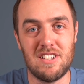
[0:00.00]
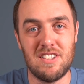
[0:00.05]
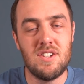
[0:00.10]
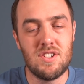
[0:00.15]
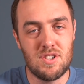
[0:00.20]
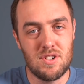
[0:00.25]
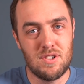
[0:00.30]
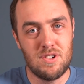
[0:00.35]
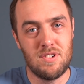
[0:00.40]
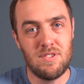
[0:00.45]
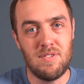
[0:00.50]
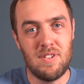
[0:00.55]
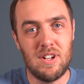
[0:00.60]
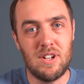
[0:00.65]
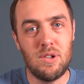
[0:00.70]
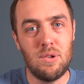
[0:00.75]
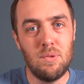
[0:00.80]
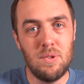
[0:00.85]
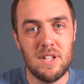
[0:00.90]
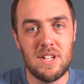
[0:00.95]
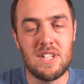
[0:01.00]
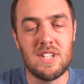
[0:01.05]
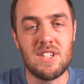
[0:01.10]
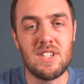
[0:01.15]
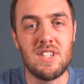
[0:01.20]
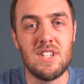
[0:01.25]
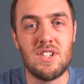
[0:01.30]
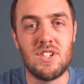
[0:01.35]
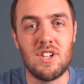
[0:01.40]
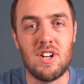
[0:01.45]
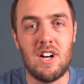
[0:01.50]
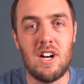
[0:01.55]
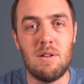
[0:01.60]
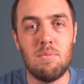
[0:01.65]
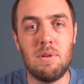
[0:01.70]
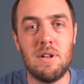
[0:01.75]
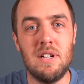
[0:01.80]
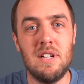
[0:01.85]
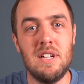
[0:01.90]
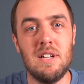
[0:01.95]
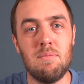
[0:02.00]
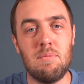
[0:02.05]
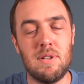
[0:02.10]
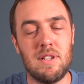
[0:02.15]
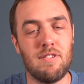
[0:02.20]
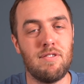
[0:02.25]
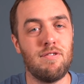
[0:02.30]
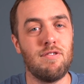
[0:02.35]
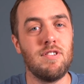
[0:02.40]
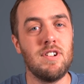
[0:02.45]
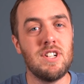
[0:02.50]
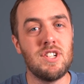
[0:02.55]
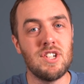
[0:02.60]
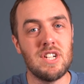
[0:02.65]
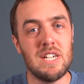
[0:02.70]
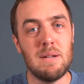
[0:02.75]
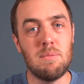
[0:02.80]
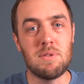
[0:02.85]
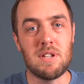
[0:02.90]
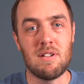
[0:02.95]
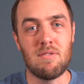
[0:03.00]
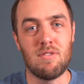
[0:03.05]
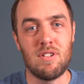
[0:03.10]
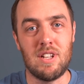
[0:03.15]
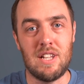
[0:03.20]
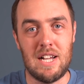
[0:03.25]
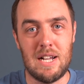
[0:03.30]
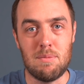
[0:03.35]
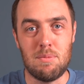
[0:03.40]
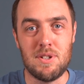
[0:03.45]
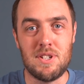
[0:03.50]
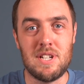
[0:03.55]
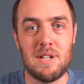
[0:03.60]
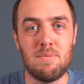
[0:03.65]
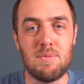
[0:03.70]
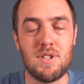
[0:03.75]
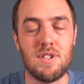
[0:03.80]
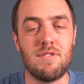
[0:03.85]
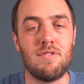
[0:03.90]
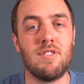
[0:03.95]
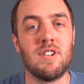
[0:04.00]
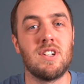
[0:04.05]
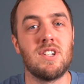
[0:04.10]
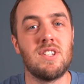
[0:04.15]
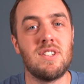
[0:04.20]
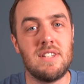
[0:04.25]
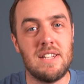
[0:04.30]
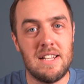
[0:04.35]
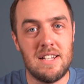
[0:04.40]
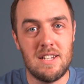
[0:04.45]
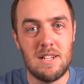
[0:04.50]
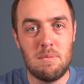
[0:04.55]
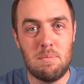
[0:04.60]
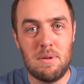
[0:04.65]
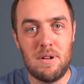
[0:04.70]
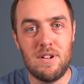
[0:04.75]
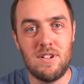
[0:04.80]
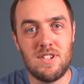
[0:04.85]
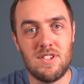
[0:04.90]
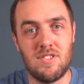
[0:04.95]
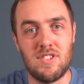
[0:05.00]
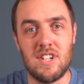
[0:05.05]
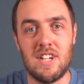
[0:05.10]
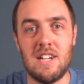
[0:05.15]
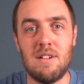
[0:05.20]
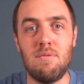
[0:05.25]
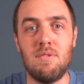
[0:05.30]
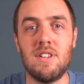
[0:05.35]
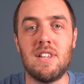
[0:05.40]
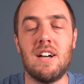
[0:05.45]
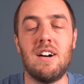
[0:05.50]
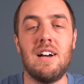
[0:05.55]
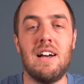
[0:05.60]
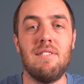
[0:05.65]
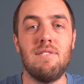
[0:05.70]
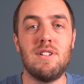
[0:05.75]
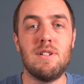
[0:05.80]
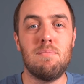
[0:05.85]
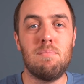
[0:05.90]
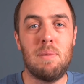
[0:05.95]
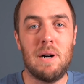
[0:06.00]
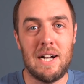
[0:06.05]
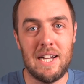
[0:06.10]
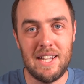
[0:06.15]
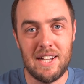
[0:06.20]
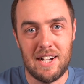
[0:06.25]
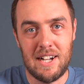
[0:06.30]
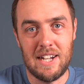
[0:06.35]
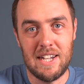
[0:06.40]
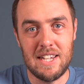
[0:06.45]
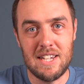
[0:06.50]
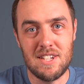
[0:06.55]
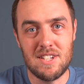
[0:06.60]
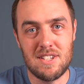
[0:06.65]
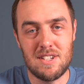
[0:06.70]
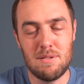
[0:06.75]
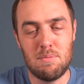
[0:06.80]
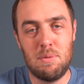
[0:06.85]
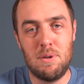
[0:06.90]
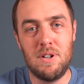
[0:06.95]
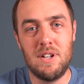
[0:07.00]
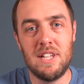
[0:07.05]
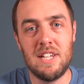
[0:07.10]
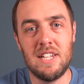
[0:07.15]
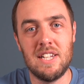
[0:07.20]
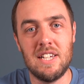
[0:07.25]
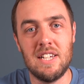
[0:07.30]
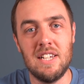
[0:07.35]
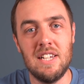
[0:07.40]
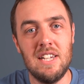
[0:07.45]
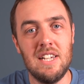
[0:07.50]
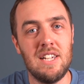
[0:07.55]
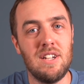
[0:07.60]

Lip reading: Sure, a cooler does the job, but the fridge keeps a reliable temperature for extended periods of time without having to buy ice to put in it.